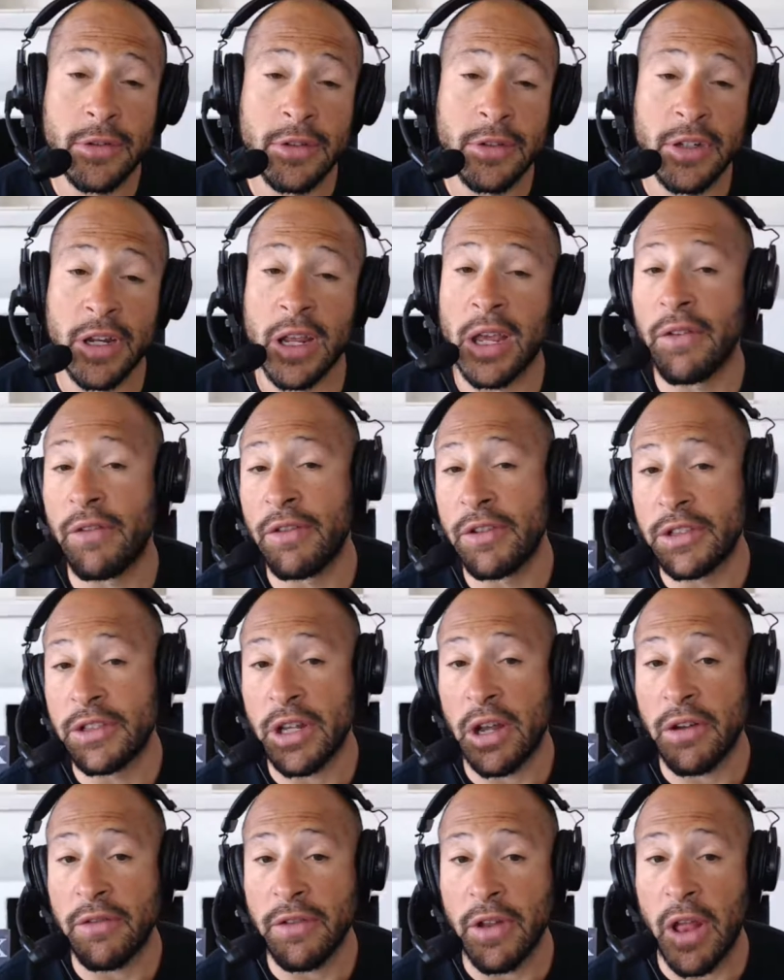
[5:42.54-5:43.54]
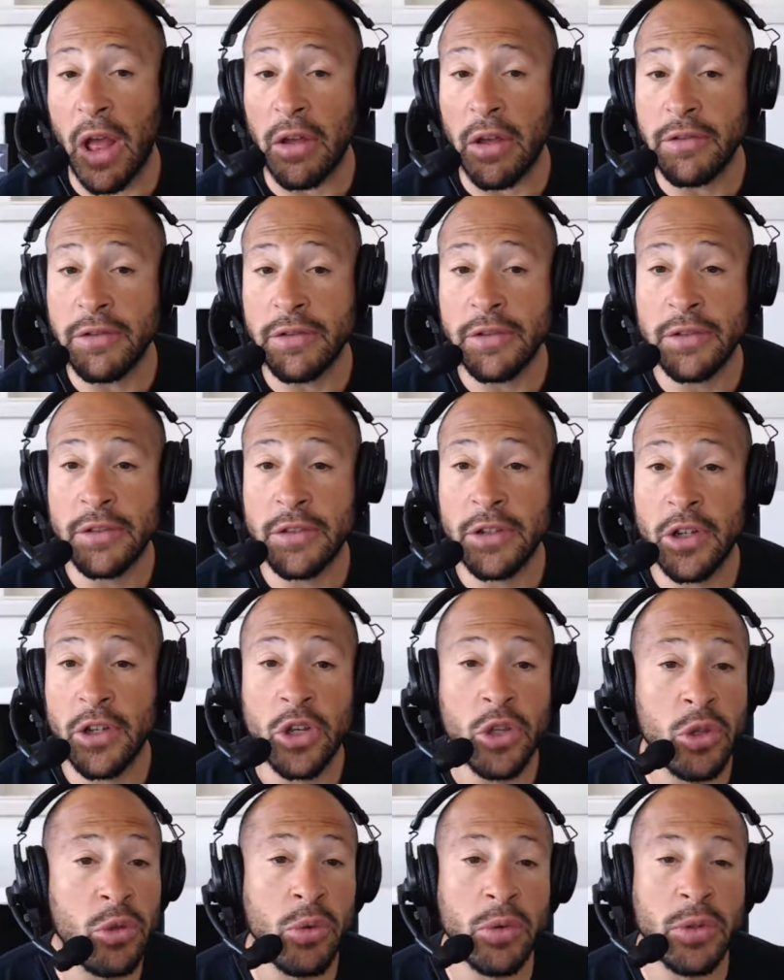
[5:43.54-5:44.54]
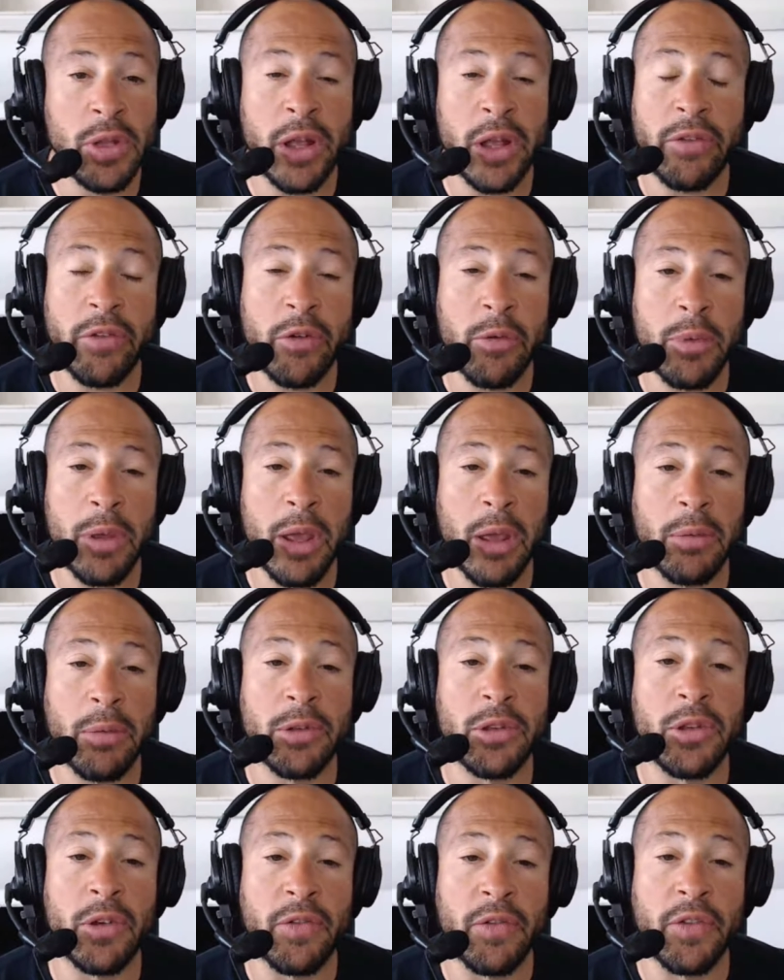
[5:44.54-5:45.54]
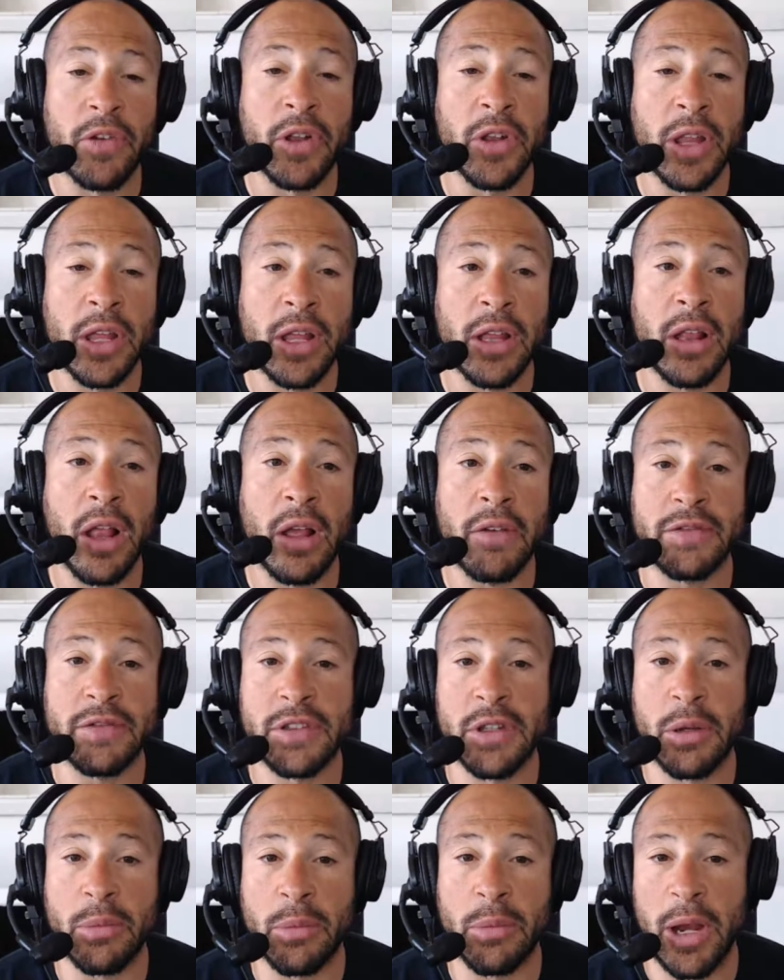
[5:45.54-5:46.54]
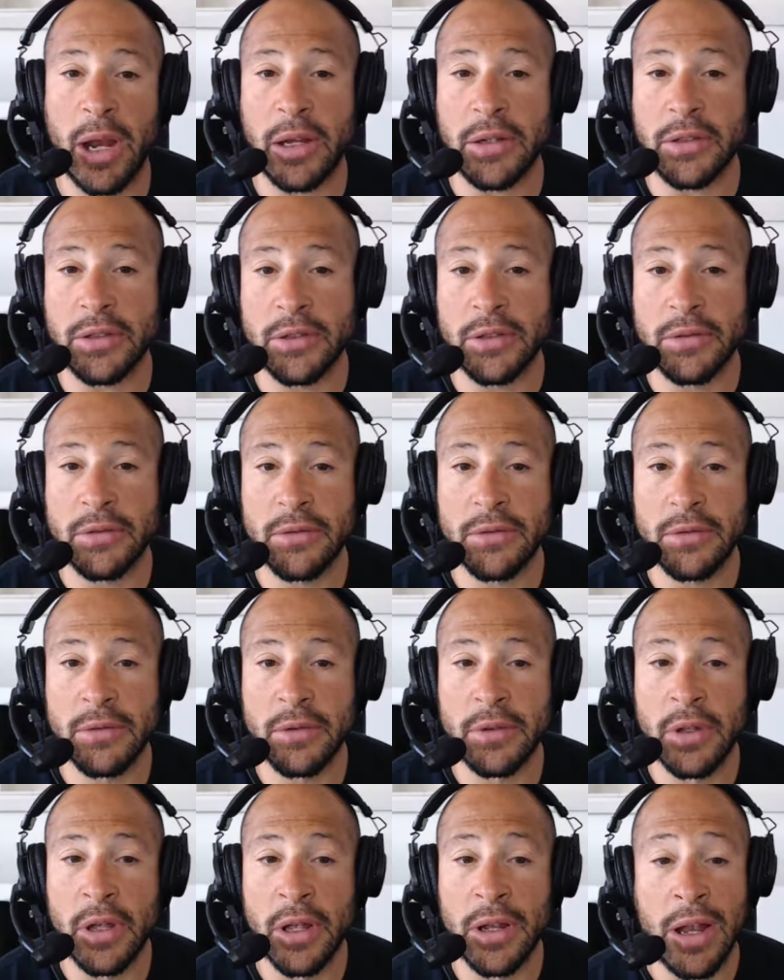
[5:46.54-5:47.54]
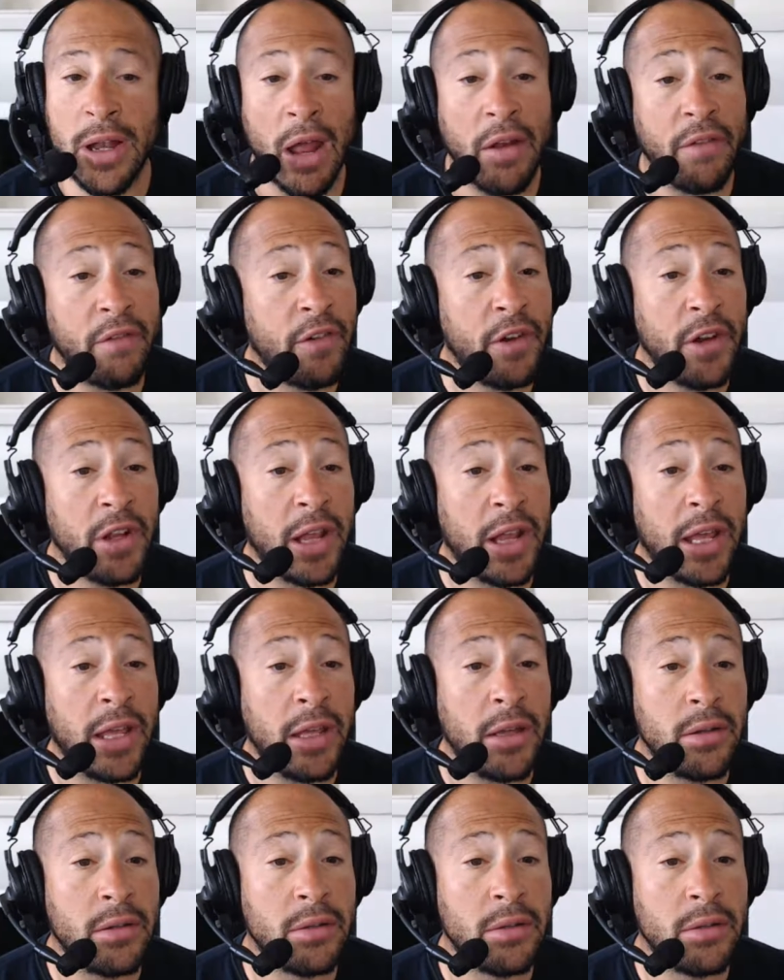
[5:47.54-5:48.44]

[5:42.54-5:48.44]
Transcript: to give yourself love, you will never be able to fully love someone else. Not freely.